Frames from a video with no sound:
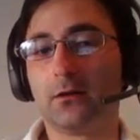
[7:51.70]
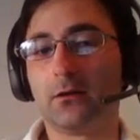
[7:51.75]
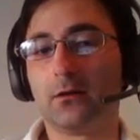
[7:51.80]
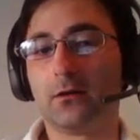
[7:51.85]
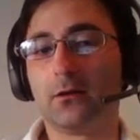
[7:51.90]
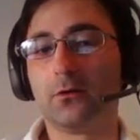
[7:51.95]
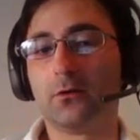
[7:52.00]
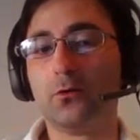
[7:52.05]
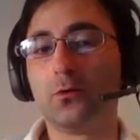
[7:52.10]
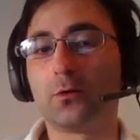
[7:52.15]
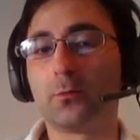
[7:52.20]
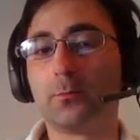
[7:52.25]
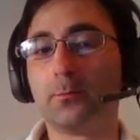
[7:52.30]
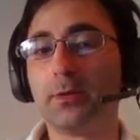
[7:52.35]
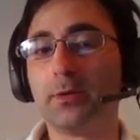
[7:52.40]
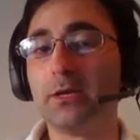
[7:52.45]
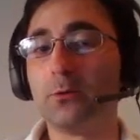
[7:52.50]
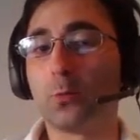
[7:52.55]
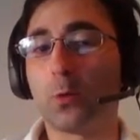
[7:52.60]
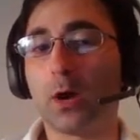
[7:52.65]
rook
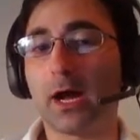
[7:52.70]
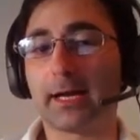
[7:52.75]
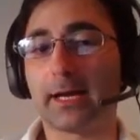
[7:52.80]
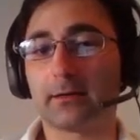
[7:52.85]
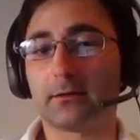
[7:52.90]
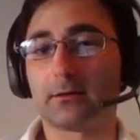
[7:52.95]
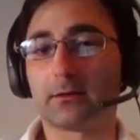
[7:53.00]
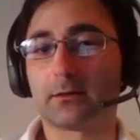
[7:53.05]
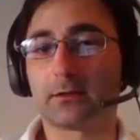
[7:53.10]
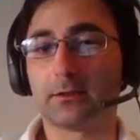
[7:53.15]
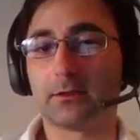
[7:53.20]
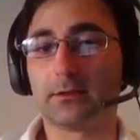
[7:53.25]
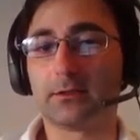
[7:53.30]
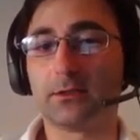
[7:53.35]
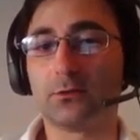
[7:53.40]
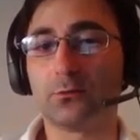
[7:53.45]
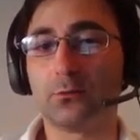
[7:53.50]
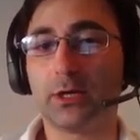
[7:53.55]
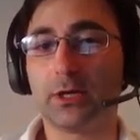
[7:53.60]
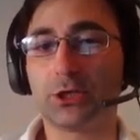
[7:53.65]
b1
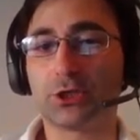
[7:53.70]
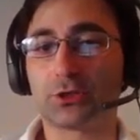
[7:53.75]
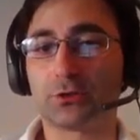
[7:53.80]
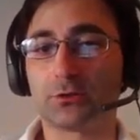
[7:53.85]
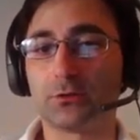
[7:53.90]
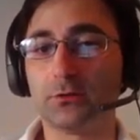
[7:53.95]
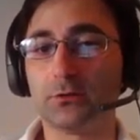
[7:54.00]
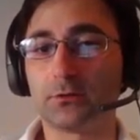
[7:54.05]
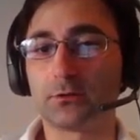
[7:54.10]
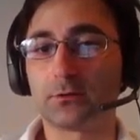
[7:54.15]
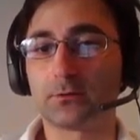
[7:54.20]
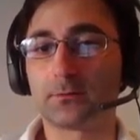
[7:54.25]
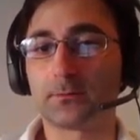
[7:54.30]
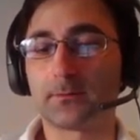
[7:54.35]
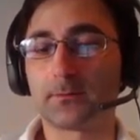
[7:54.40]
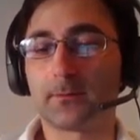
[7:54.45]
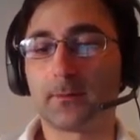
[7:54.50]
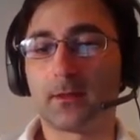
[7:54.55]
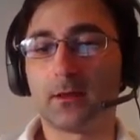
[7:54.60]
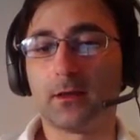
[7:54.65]
continuation,
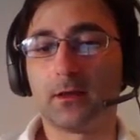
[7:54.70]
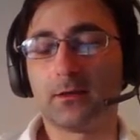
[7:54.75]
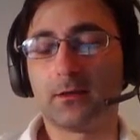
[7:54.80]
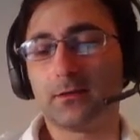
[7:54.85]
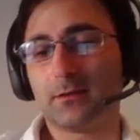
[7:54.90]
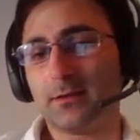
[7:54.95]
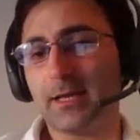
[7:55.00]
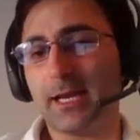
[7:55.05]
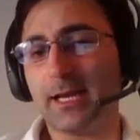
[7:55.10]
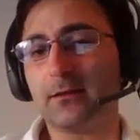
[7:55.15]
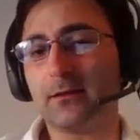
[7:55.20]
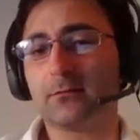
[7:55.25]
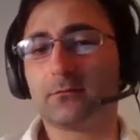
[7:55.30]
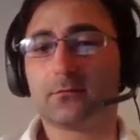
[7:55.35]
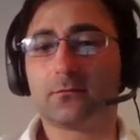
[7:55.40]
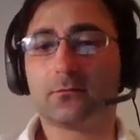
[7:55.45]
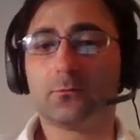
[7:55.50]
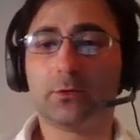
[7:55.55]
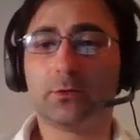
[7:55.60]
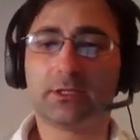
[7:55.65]
then
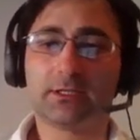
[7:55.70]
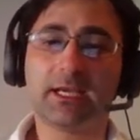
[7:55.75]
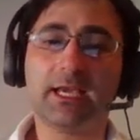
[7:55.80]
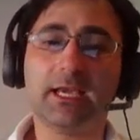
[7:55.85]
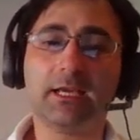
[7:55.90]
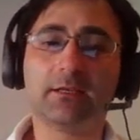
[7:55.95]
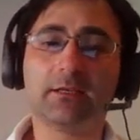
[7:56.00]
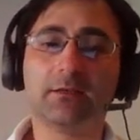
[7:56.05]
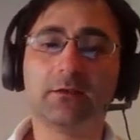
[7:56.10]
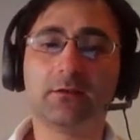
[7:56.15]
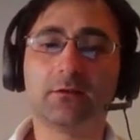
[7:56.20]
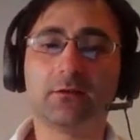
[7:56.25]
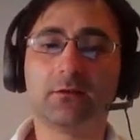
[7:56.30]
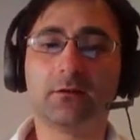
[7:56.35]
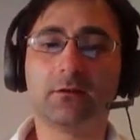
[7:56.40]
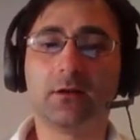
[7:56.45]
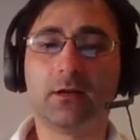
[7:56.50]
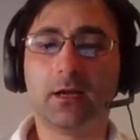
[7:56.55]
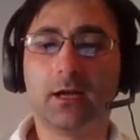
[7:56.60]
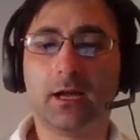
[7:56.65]
we take
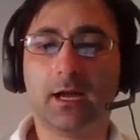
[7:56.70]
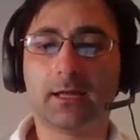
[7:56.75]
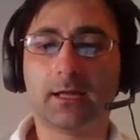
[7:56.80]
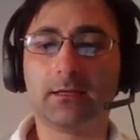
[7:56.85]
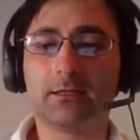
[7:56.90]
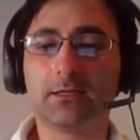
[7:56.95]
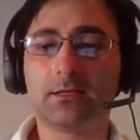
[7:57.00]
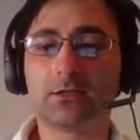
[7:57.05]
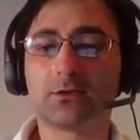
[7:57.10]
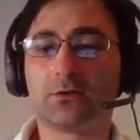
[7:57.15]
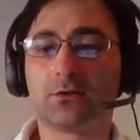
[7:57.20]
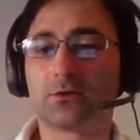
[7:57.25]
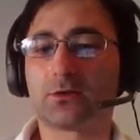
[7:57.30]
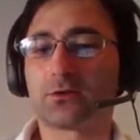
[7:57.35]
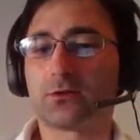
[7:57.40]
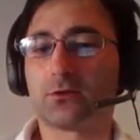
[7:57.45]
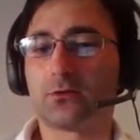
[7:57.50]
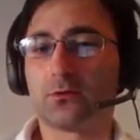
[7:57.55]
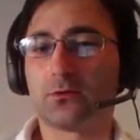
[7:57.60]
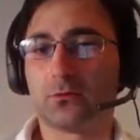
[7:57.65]
here, and this is
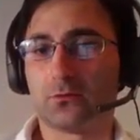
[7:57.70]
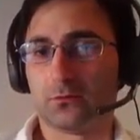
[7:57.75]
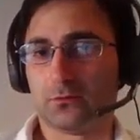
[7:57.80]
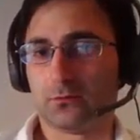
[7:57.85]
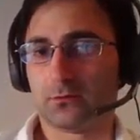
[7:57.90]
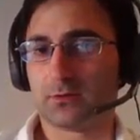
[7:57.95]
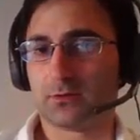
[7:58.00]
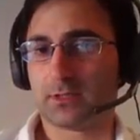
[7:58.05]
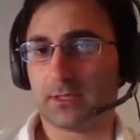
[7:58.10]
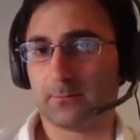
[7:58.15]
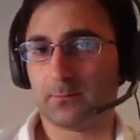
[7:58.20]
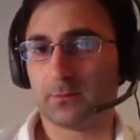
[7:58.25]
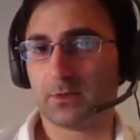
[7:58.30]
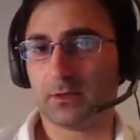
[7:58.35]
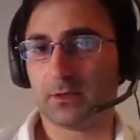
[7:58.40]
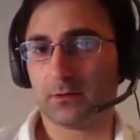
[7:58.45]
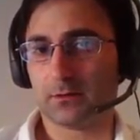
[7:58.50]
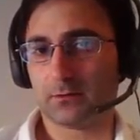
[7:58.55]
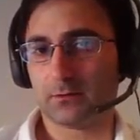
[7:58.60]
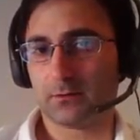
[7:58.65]
also
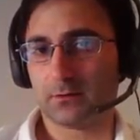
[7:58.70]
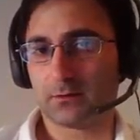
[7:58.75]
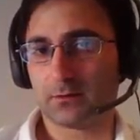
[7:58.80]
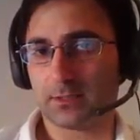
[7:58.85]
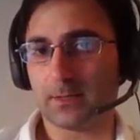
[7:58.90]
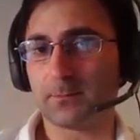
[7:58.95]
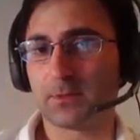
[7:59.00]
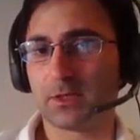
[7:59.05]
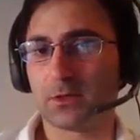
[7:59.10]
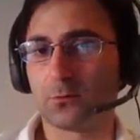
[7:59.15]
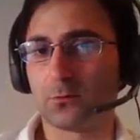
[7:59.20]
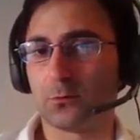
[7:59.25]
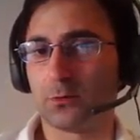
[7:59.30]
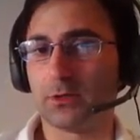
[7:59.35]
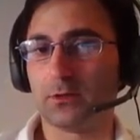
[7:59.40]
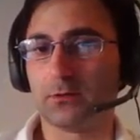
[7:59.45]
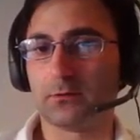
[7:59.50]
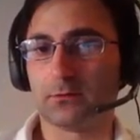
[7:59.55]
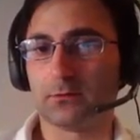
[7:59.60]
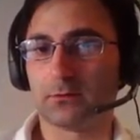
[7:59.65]
something
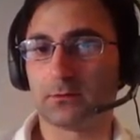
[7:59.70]
real,